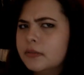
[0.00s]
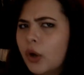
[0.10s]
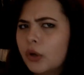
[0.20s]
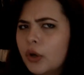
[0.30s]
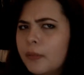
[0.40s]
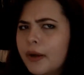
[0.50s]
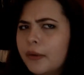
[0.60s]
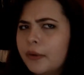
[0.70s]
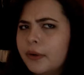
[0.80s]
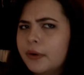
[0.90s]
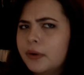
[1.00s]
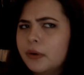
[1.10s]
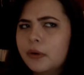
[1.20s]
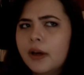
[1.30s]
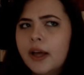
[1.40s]
cocoa butter
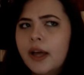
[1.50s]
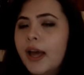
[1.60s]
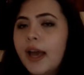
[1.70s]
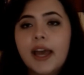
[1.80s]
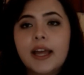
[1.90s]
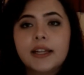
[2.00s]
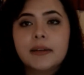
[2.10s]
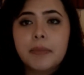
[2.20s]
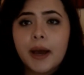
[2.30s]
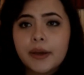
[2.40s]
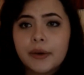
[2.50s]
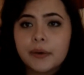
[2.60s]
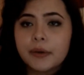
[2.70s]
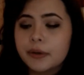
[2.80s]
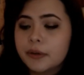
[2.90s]
oil and bio
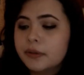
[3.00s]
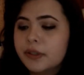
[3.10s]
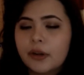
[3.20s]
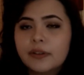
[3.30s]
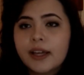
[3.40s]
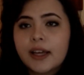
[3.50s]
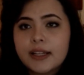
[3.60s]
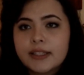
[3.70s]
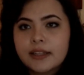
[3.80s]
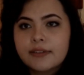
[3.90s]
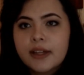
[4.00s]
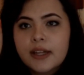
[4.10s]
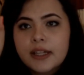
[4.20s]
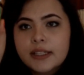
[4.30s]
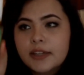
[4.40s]
oil, that kind of stuff.
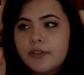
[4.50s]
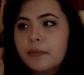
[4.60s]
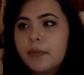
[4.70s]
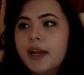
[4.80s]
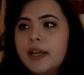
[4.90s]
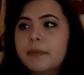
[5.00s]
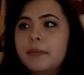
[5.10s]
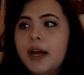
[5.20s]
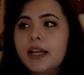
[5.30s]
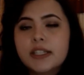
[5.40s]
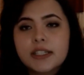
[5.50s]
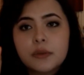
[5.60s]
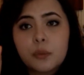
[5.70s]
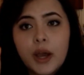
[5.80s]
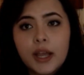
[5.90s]
Different brand, but
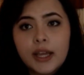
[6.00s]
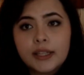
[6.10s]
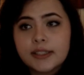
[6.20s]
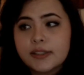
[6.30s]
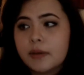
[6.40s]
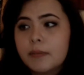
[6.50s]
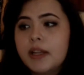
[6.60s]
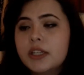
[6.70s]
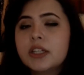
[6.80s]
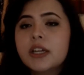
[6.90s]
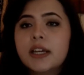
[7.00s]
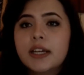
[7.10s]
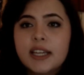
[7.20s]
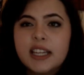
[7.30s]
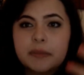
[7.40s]
why I like this so much
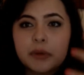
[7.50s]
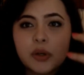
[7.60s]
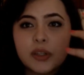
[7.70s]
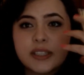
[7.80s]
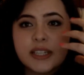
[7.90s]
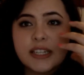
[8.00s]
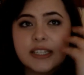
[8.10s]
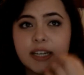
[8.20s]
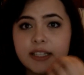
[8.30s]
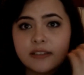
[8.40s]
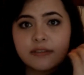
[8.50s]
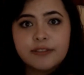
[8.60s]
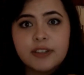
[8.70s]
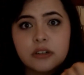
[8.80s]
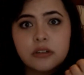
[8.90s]
is because it doesn't
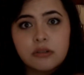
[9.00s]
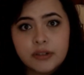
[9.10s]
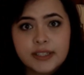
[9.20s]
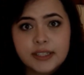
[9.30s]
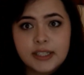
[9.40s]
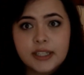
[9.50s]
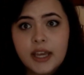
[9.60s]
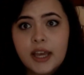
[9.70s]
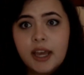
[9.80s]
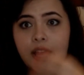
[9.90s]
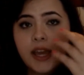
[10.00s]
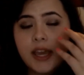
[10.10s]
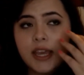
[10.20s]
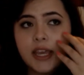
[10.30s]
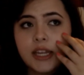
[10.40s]
feel greasy.
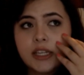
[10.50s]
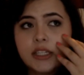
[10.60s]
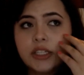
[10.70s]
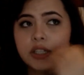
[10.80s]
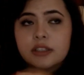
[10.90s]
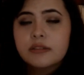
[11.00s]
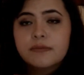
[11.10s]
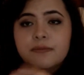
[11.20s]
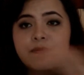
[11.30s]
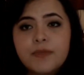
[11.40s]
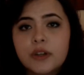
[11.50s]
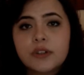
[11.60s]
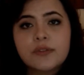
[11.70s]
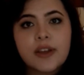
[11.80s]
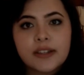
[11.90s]
It just
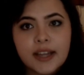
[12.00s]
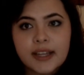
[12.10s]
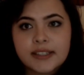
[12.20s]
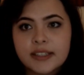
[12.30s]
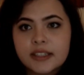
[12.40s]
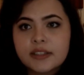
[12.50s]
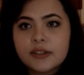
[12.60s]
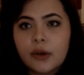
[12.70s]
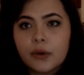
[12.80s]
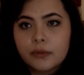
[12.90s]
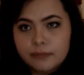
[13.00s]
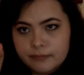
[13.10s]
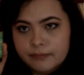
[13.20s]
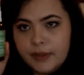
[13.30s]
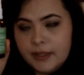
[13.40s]
feels fantastic. So,
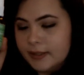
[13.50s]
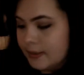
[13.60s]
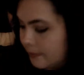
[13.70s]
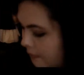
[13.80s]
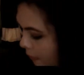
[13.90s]
yes.